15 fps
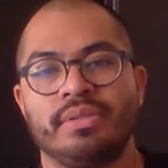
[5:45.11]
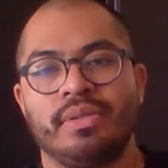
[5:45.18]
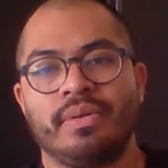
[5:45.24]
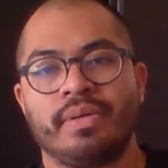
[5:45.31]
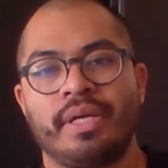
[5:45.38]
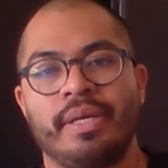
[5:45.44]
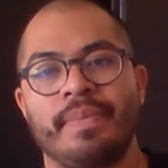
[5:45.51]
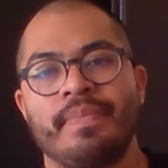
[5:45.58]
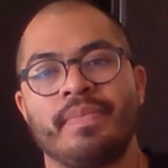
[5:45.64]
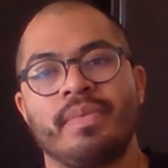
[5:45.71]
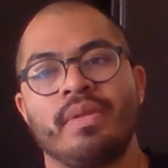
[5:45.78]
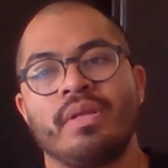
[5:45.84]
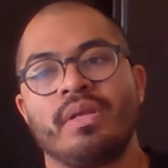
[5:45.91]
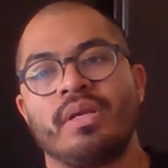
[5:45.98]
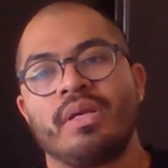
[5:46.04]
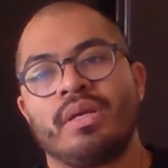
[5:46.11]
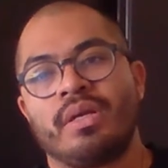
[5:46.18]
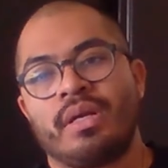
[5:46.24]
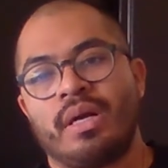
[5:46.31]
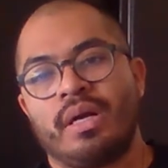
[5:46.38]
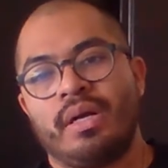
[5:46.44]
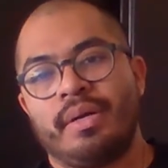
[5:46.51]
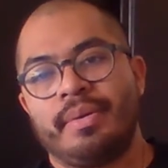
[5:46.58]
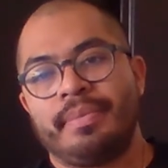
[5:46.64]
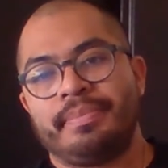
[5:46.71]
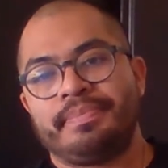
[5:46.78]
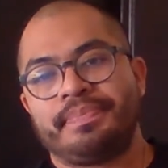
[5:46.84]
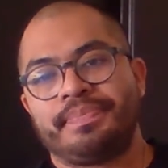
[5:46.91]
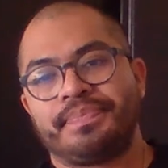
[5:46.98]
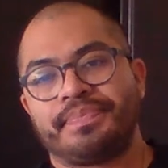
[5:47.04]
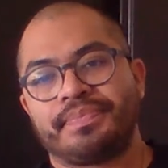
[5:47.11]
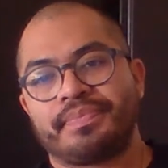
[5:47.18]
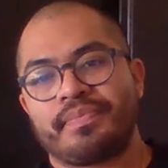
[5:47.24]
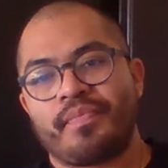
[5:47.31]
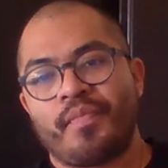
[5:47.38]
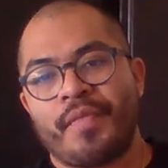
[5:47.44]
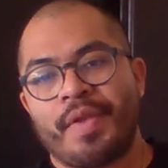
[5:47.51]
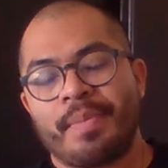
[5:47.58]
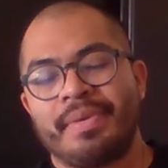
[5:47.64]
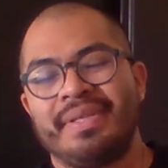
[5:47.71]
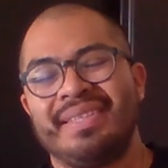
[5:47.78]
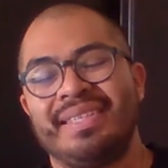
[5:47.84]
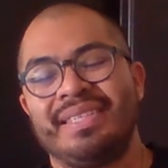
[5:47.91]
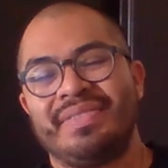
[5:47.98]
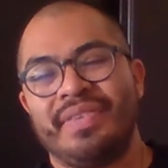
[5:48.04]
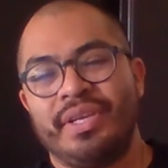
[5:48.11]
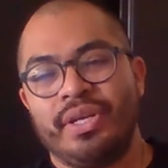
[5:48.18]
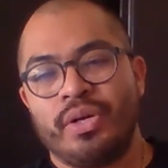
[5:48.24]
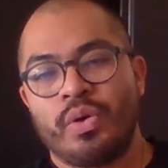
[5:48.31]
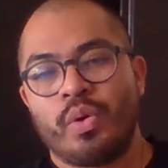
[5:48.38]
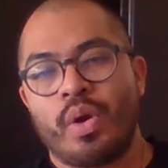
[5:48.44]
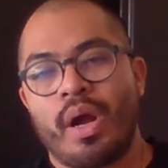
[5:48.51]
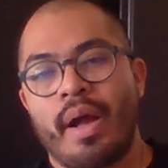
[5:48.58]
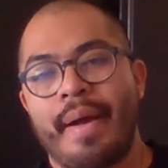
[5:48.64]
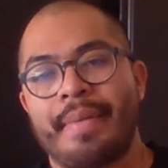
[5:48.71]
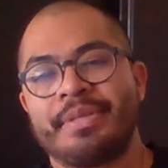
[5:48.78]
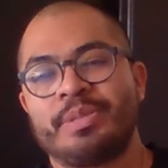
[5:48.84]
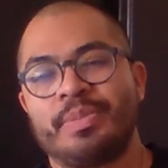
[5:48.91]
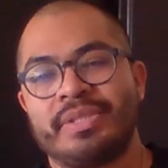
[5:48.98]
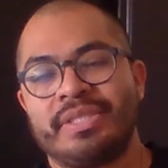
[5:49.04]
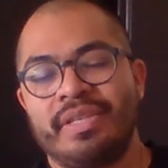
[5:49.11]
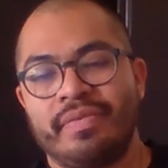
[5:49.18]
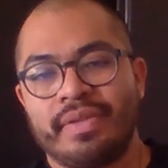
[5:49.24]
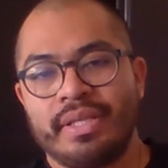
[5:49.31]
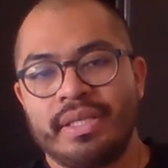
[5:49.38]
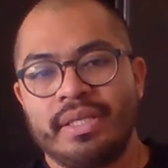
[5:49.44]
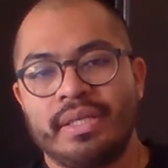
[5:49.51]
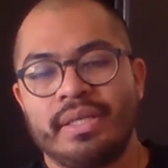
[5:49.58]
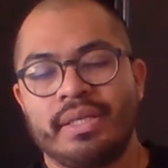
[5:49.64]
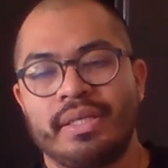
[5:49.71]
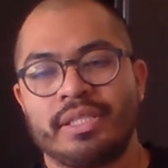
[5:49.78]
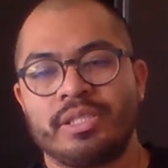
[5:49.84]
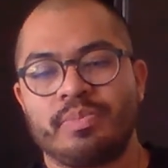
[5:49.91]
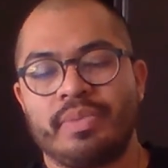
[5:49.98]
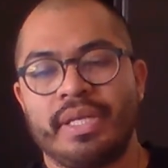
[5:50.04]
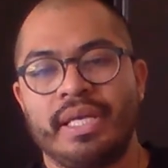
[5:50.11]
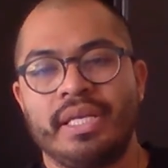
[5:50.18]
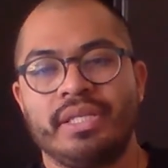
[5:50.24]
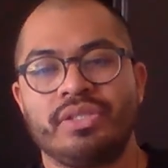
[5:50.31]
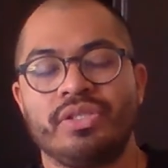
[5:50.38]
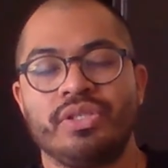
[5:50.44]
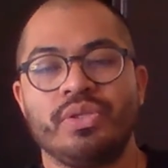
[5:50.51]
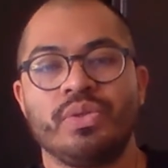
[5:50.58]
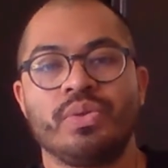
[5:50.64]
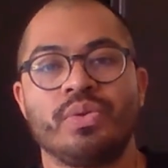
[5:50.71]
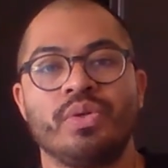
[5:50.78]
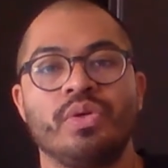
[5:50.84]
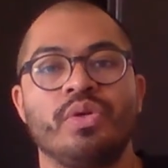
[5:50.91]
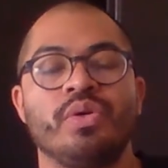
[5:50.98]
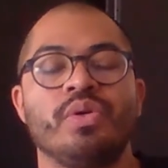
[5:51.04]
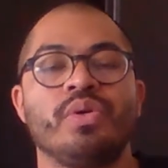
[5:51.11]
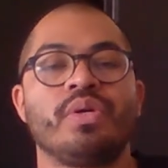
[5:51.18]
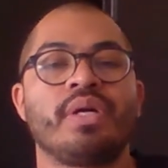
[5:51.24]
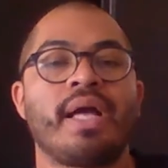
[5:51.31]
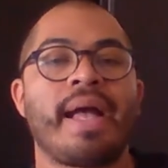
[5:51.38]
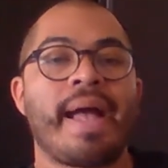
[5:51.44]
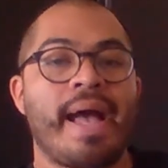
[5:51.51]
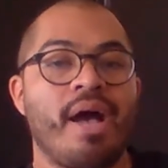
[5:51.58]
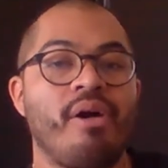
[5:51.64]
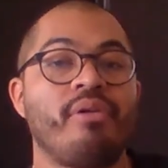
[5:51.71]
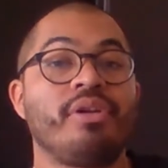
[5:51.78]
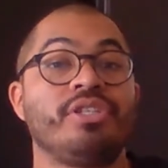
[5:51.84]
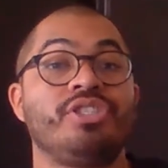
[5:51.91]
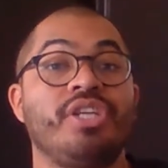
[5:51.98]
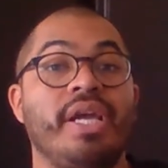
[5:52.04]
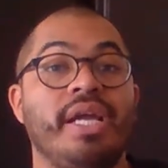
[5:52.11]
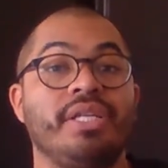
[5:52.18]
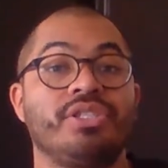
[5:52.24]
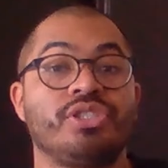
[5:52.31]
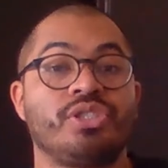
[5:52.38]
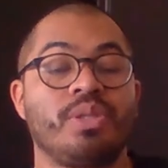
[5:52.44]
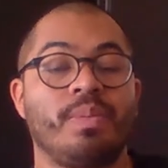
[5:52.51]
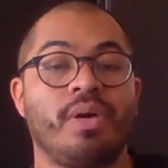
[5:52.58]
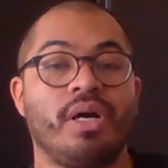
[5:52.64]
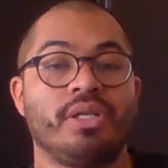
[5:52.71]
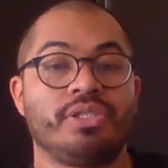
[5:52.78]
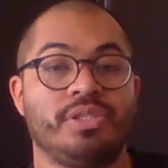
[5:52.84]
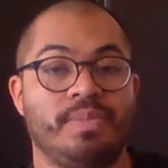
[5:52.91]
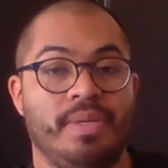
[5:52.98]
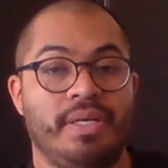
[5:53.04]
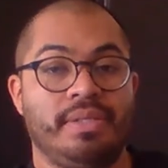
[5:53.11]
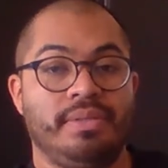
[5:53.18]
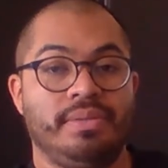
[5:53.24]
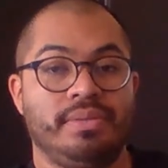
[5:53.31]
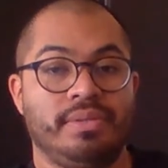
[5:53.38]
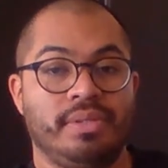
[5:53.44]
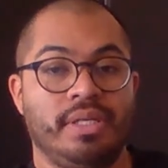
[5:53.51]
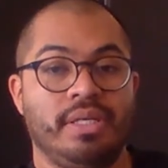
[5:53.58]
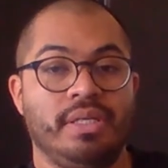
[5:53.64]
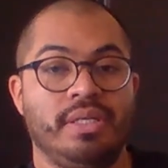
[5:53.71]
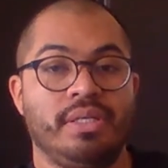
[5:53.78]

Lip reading: Okay. But in this video, I'm specifically explaining to you how to change your subconscious mind. Okay.